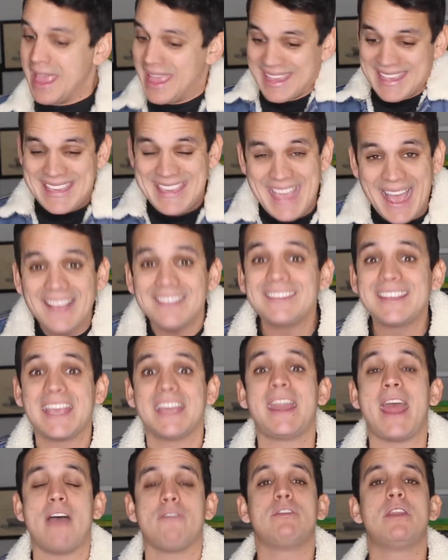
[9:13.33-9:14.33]
yes, can
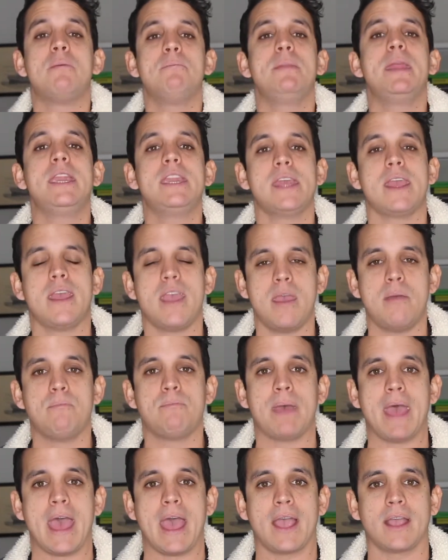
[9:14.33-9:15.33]
have an immediate
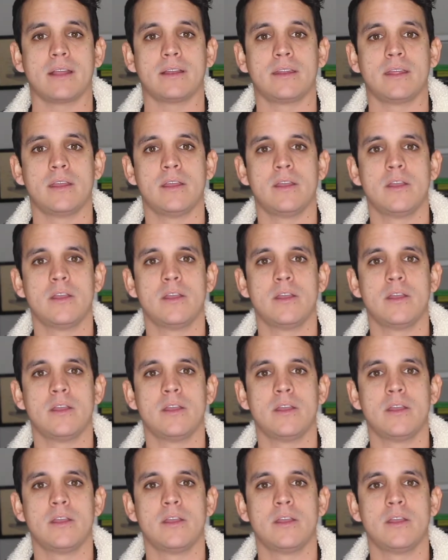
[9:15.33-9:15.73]
impact.